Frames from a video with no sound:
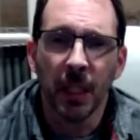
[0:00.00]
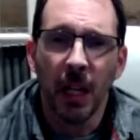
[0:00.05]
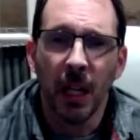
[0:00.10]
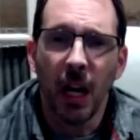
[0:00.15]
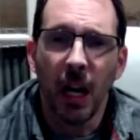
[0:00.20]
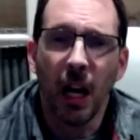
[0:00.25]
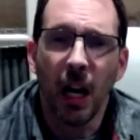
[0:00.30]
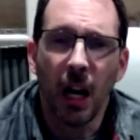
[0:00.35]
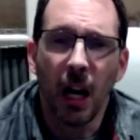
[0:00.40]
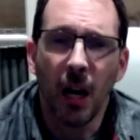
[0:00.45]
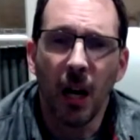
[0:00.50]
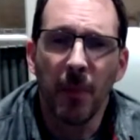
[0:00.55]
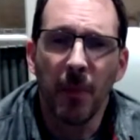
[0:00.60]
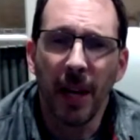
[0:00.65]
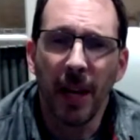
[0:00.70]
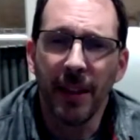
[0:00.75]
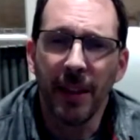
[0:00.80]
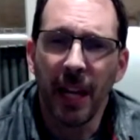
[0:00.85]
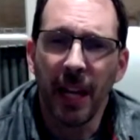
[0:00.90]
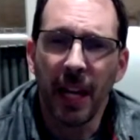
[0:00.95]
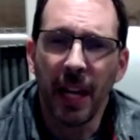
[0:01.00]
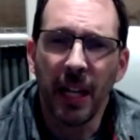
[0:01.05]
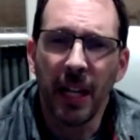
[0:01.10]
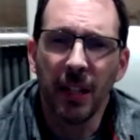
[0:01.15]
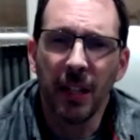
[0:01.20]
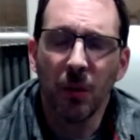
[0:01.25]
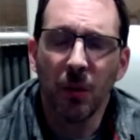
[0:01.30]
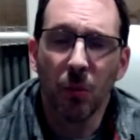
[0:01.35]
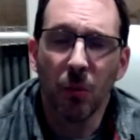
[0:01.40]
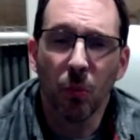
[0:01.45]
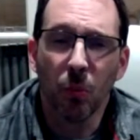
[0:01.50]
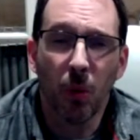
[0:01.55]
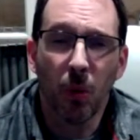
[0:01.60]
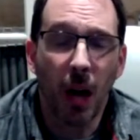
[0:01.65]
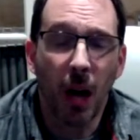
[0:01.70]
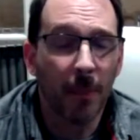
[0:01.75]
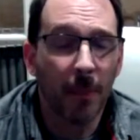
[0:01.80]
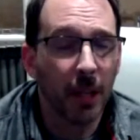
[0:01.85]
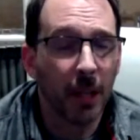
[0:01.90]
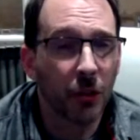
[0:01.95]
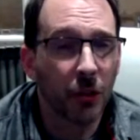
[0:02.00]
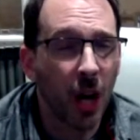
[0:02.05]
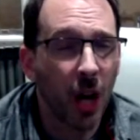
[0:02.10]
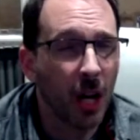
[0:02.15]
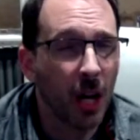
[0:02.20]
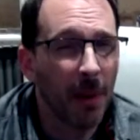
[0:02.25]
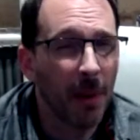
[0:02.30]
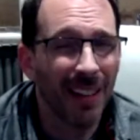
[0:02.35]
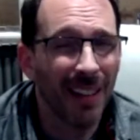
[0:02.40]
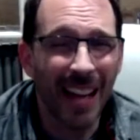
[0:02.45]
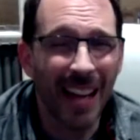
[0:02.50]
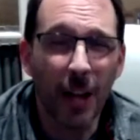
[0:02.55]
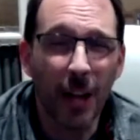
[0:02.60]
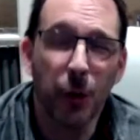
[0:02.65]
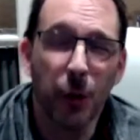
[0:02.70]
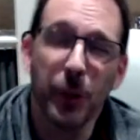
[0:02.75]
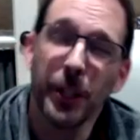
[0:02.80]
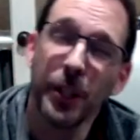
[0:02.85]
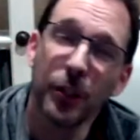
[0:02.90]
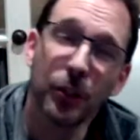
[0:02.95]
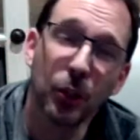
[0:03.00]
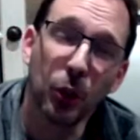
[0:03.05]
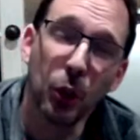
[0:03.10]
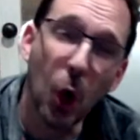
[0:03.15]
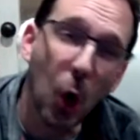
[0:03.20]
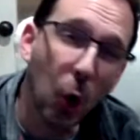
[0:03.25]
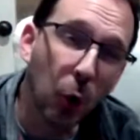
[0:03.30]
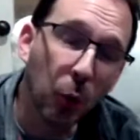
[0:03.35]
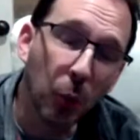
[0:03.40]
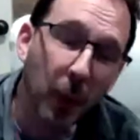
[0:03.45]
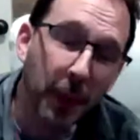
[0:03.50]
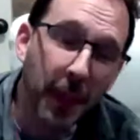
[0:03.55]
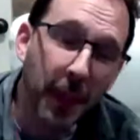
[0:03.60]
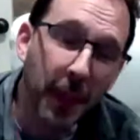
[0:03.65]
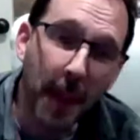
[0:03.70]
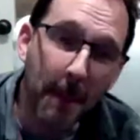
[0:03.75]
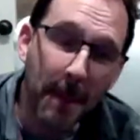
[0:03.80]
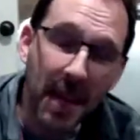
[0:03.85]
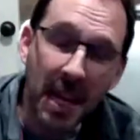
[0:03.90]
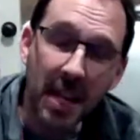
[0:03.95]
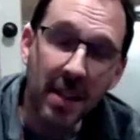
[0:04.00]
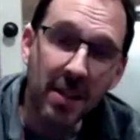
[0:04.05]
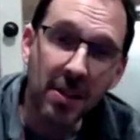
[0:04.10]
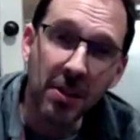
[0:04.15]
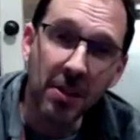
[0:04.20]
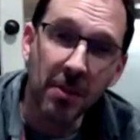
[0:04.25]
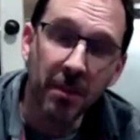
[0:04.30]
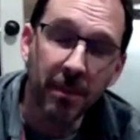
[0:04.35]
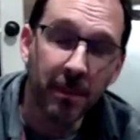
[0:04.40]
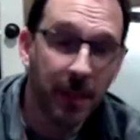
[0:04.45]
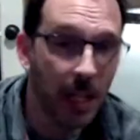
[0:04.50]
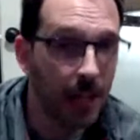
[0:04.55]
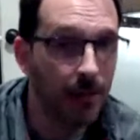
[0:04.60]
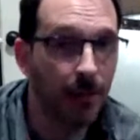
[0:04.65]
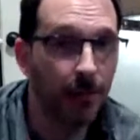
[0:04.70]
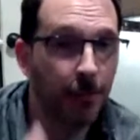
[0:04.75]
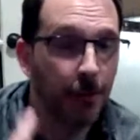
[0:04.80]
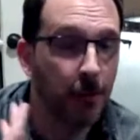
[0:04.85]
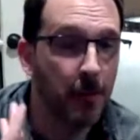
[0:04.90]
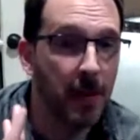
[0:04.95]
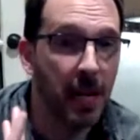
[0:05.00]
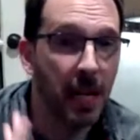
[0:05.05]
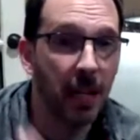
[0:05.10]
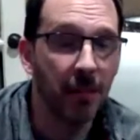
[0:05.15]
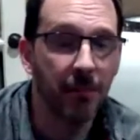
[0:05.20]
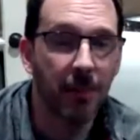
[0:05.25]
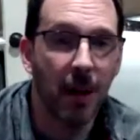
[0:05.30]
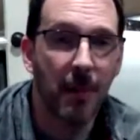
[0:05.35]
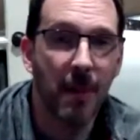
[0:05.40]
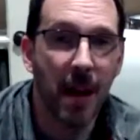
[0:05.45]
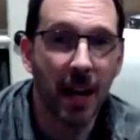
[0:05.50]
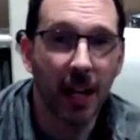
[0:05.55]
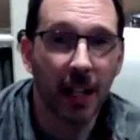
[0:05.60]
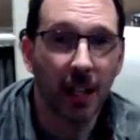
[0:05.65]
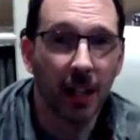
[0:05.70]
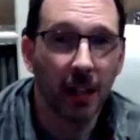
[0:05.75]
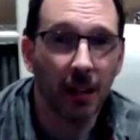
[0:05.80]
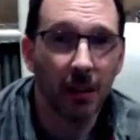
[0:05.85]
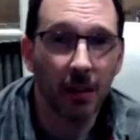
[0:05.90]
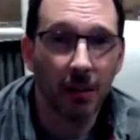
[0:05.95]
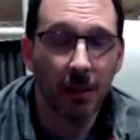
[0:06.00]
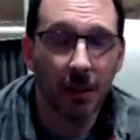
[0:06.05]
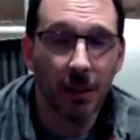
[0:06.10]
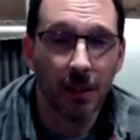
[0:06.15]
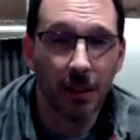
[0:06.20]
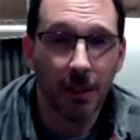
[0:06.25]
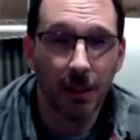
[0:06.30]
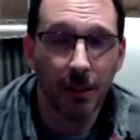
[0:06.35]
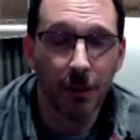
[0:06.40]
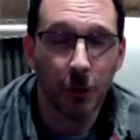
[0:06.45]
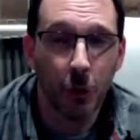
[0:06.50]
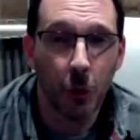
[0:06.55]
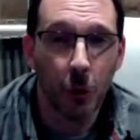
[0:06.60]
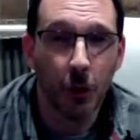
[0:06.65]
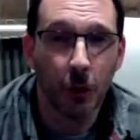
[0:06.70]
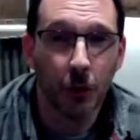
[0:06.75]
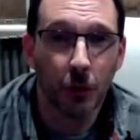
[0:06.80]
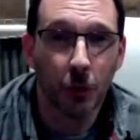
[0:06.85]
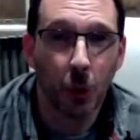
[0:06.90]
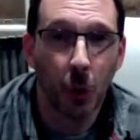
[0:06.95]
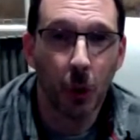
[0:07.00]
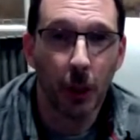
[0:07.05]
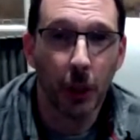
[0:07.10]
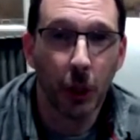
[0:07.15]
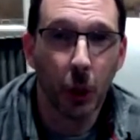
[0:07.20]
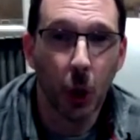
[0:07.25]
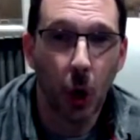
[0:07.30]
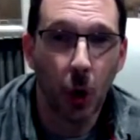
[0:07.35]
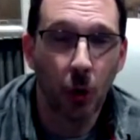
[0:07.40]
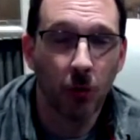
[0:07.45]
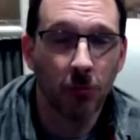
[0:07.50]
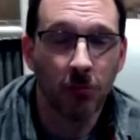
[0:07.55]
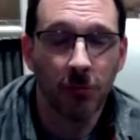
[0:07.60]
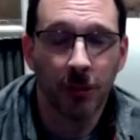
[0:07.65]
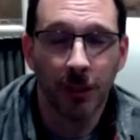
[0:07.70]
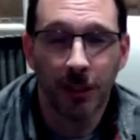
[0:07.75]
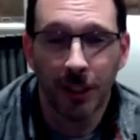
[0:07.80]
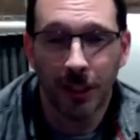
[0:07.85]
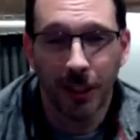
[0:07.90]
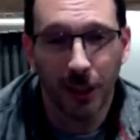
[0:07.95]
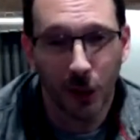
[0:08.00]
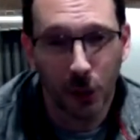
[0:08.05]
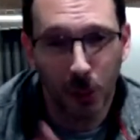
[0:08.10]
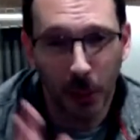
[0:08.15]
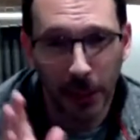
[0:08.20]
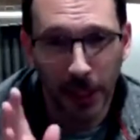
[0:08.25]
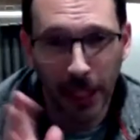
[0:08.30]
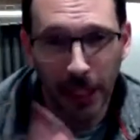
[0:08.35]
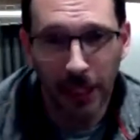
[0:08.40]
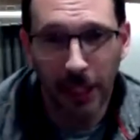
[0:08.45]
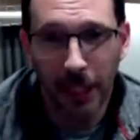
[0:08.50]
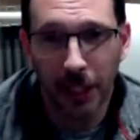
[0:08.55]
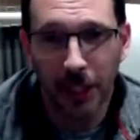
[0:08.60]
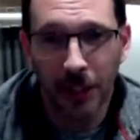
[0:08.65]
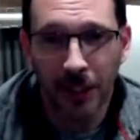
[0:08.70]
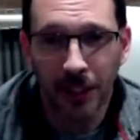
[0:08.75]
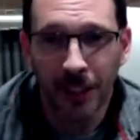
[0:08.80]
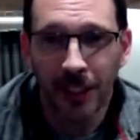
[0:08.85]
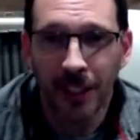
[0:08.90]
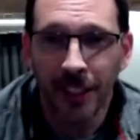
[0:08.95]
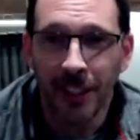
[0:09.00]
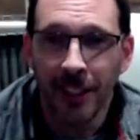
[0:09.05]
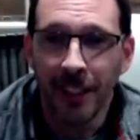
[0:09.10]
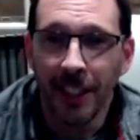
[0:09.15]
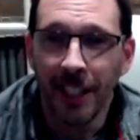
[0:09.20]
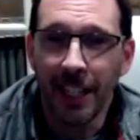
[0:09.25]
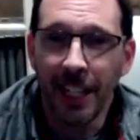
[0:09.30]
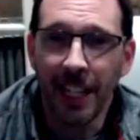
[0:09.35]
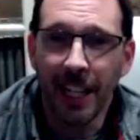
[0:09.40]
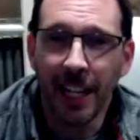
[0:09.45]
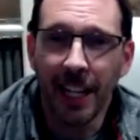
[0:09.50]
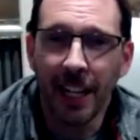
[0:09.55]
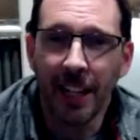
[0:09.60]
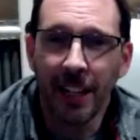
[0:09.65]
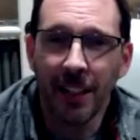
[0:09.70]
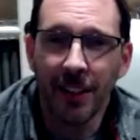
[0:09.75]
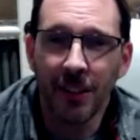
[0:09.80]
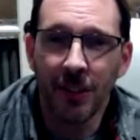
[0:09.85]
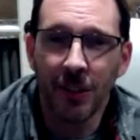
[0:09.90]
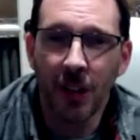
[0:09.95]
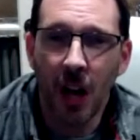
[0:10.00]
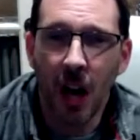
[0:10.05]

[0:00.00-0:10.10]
and then I'm going to talk about not doing this alone, what that means, even for me. I'm not going to do this totally alone. Explain that later. And